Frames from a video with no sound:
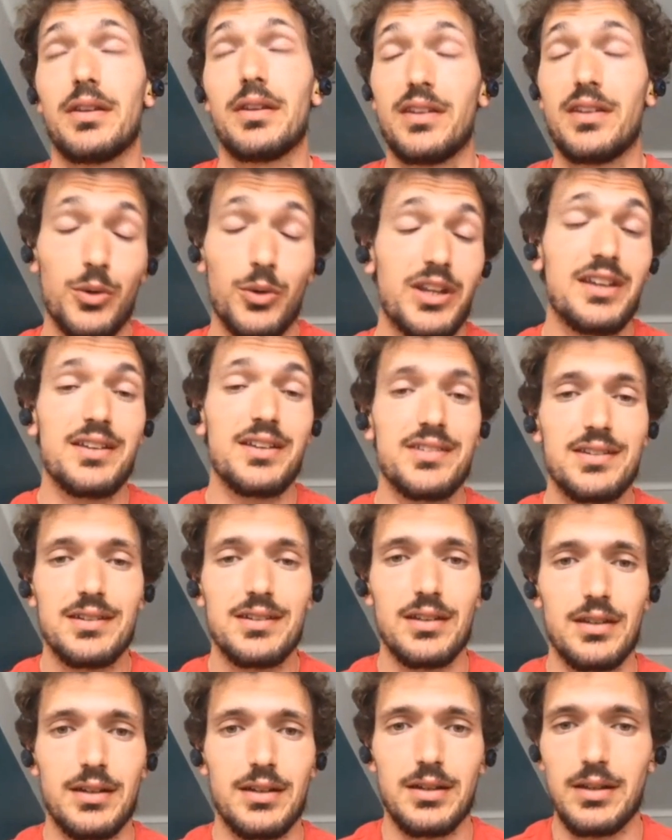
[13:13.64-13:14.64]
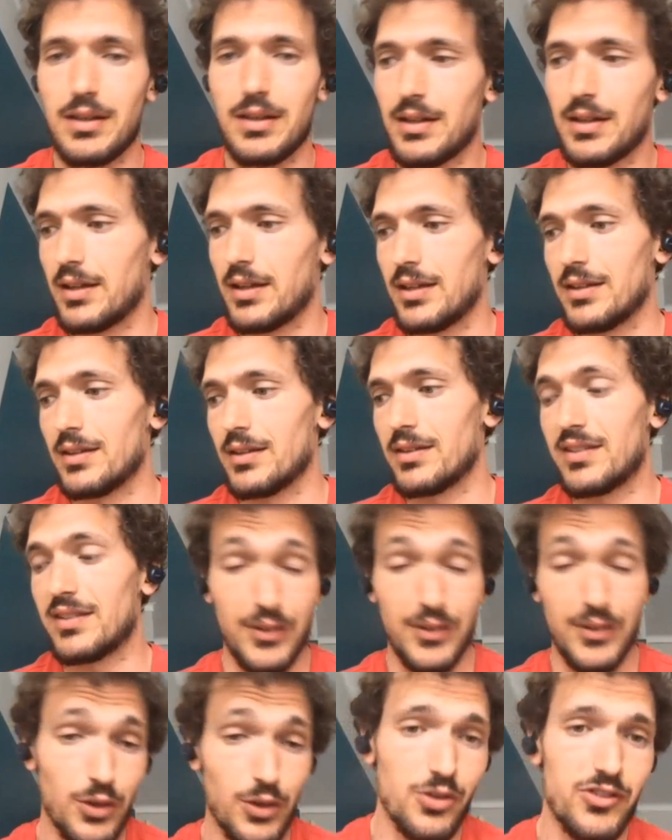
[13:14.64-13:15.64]
nowadays in
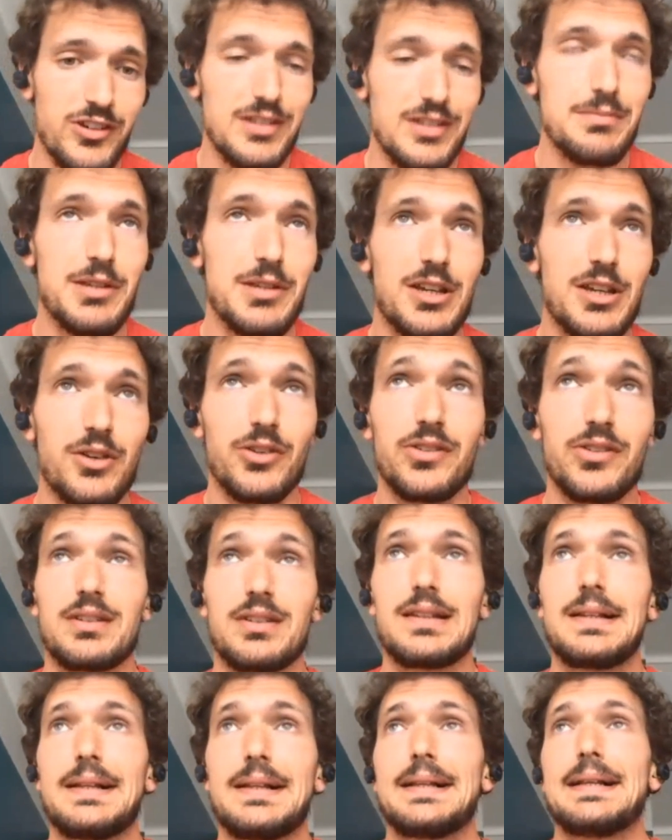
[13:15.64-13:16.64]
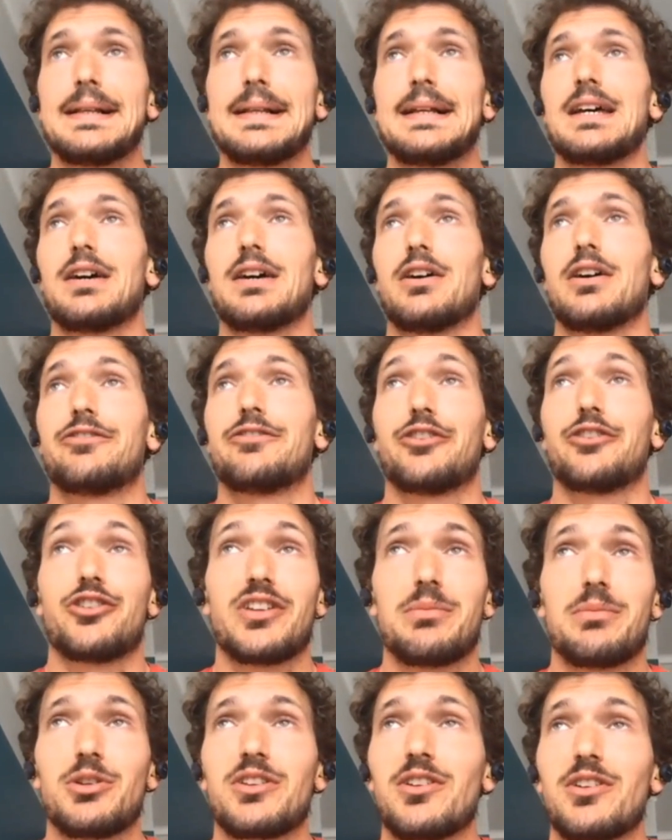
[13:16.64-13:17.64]
technology because
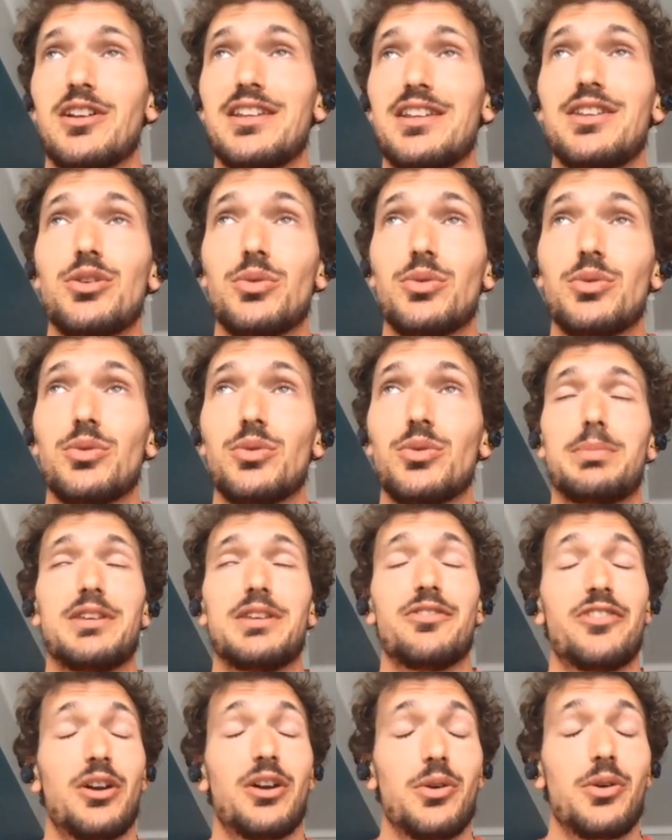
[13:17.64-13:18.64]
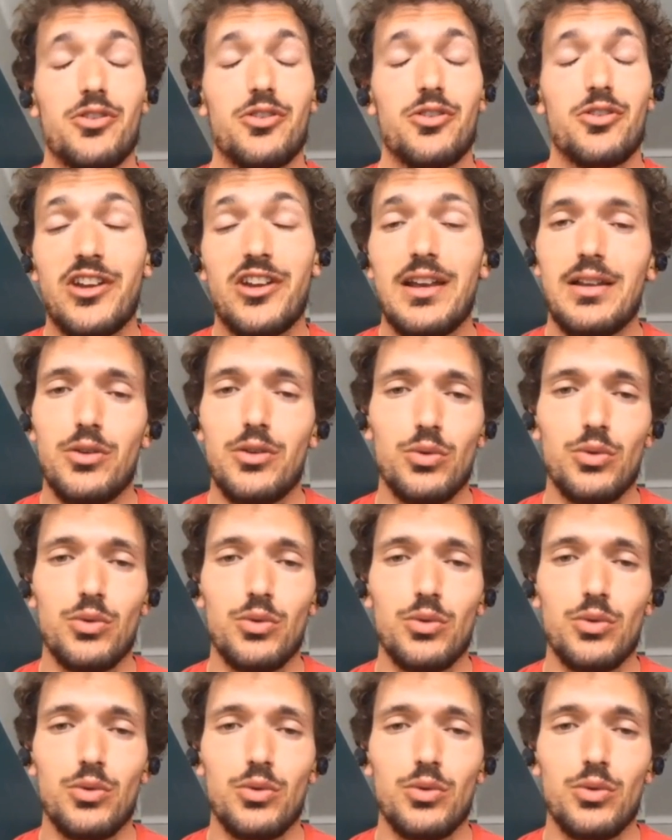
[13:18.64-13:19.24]
fundamentally you need to be very agile.